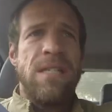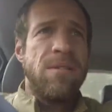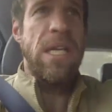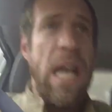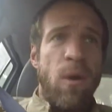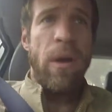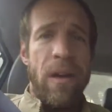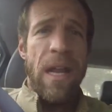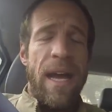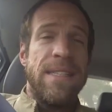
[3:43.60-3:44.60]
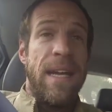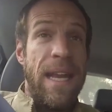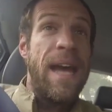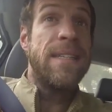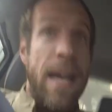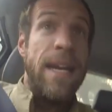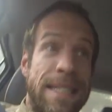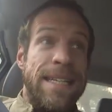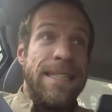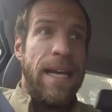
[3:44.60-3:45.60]
was a lot quicker than last night. Last night it
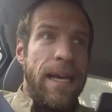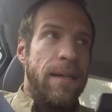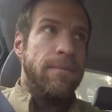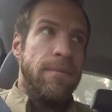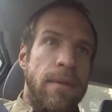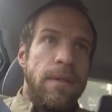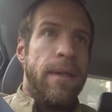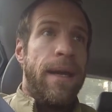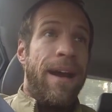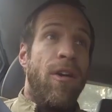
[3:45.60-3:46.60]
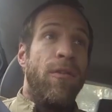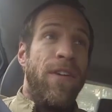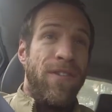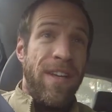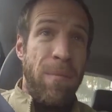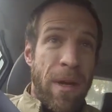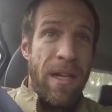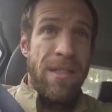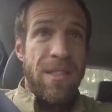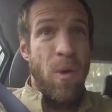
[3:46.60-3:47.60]
did take, I don't know, 15
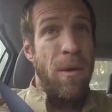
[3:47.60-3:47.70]
minutes, 20